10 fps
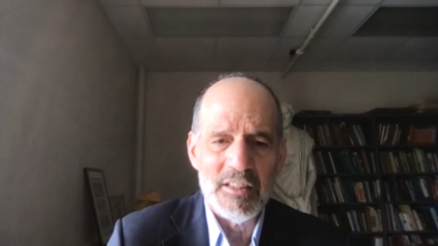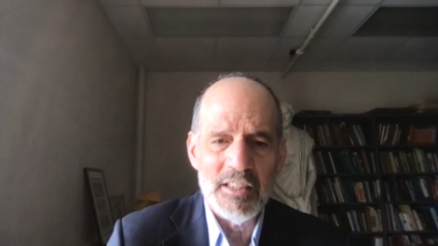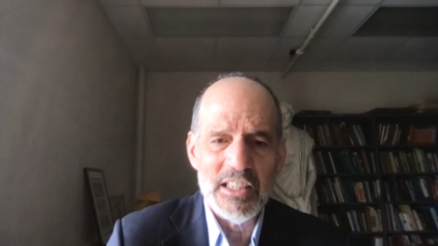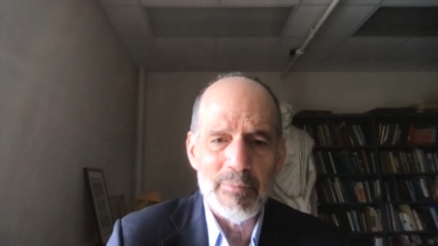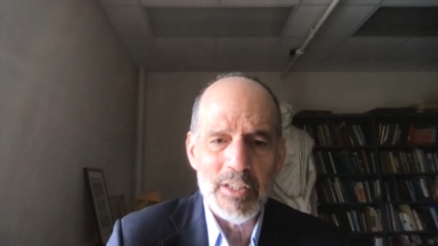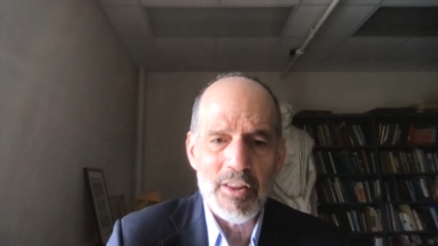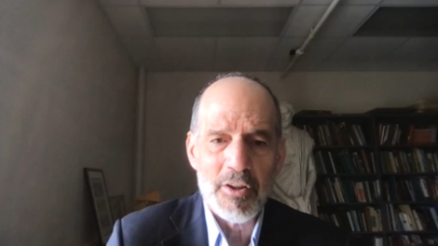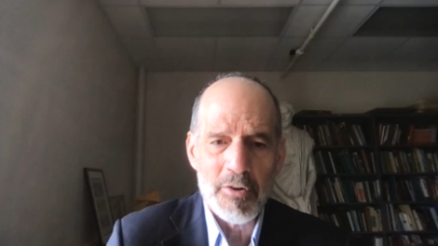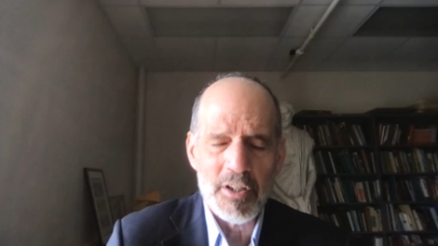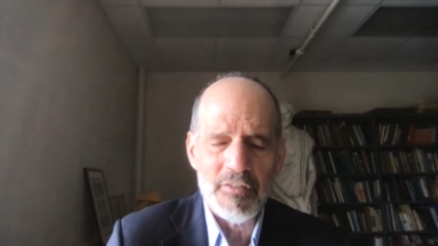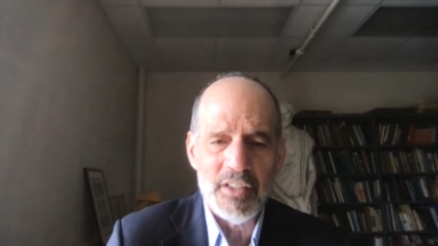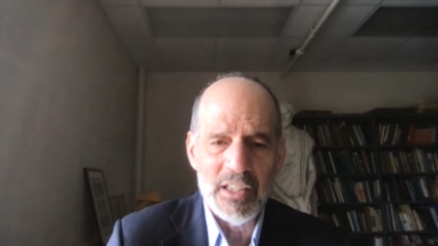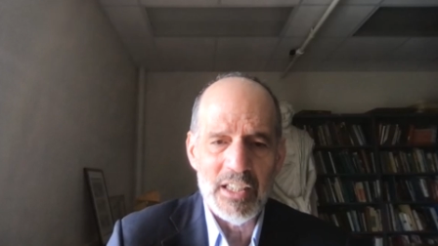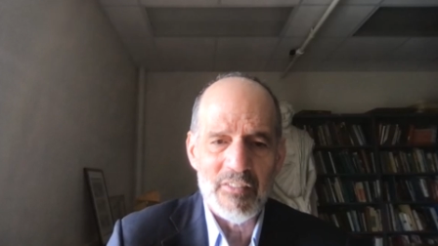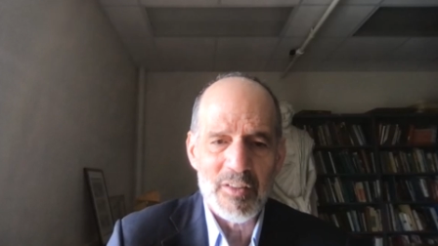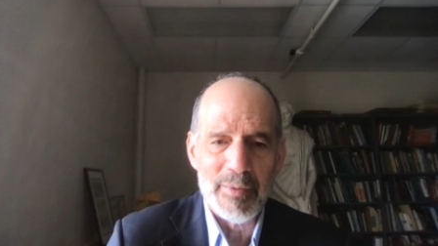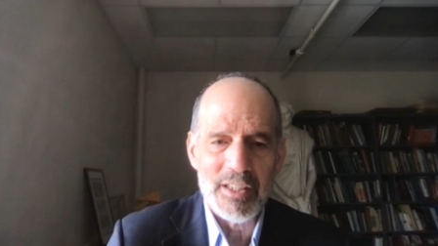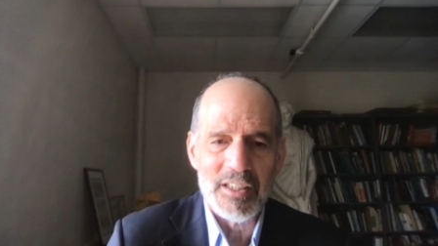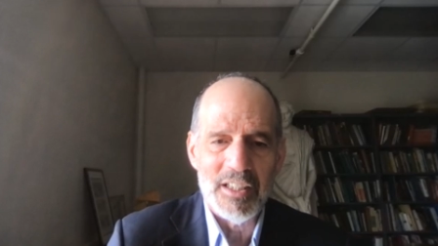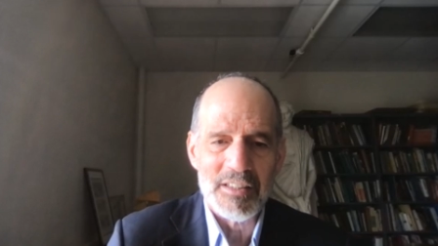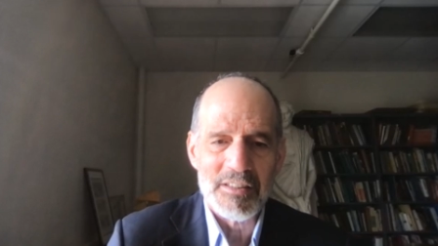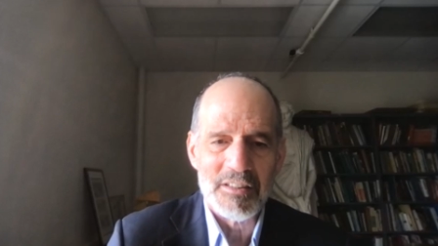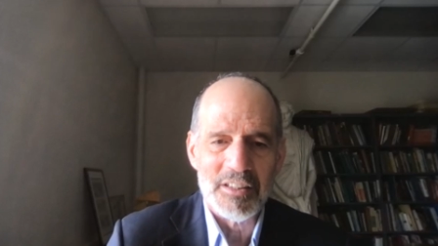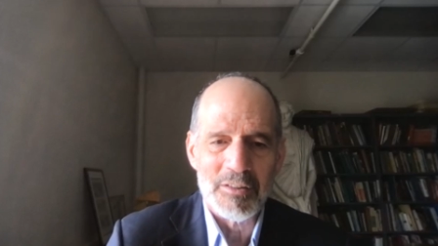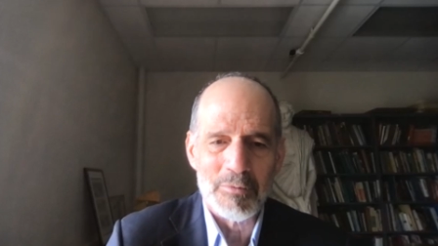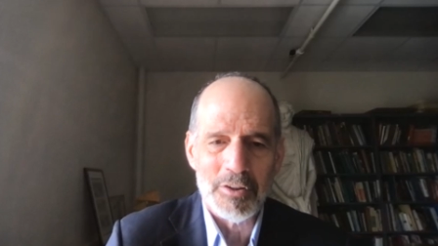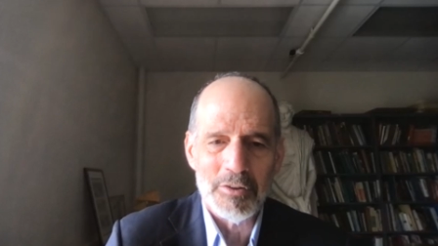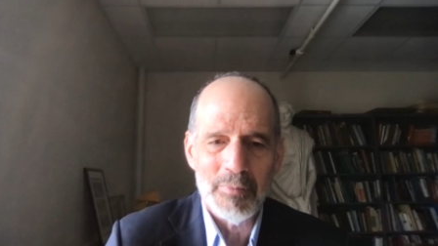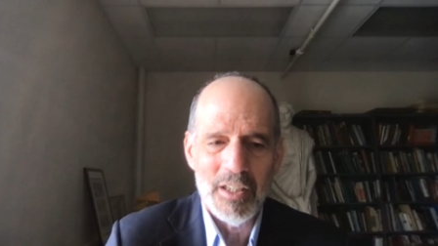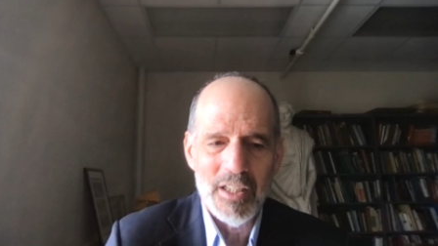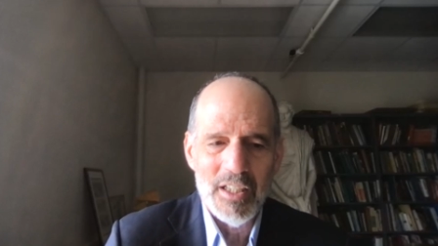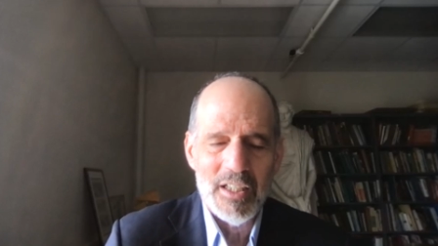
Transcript: you need to be 35 to be a consul in Rome.